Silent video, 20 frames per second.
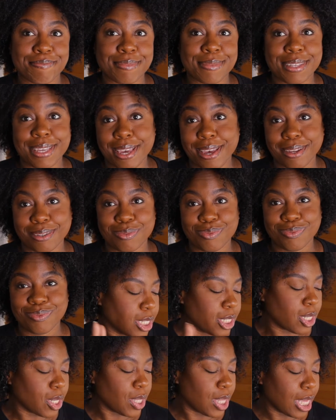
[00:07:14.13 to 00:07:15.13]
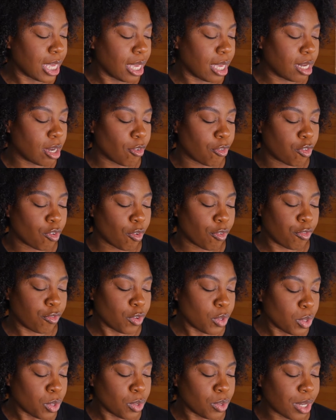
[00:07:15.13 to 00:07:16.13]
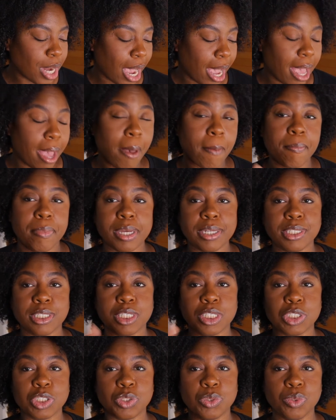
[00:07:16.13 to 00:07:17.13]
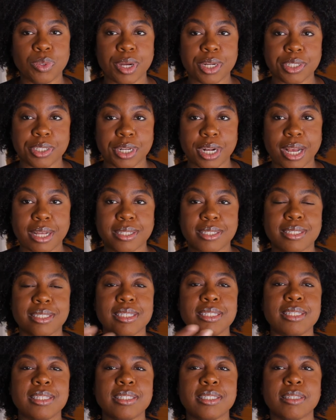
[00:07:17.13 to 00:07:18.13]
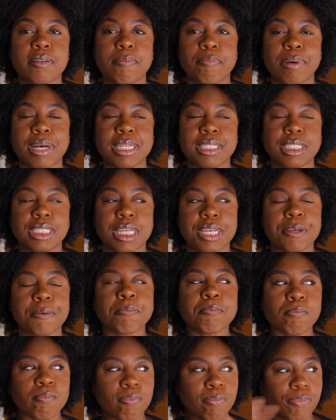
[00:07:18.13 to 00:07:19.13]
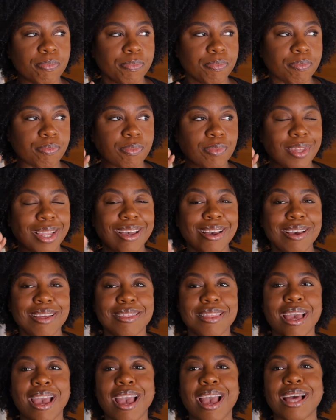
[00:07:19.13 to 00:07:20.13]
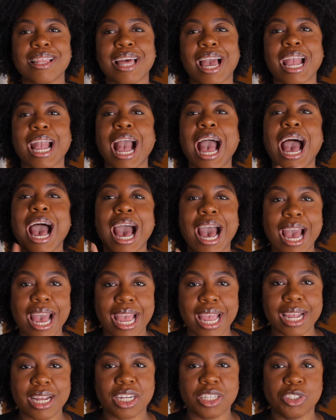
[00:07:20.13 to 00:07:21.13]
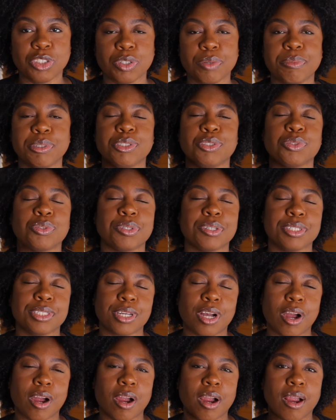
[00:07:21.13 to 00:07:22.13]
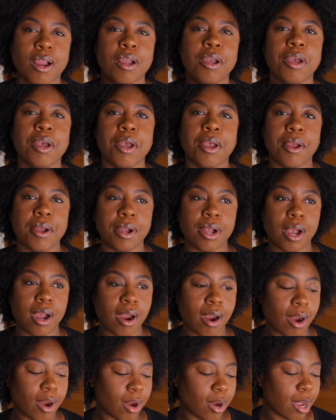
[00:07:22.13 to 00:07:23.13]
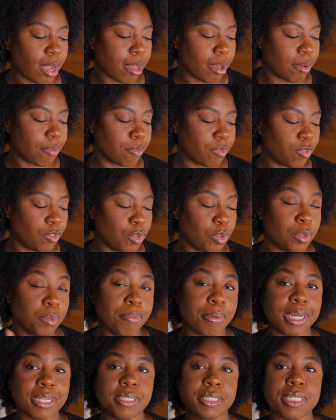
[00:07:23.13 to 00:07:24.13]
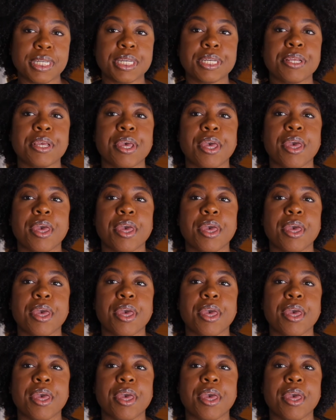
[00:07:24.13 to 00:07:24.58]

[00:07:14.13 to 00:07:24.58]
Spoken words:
Yeah. So then for food, I have budgeted $200. This is the budget that like I contribute towards our food budget.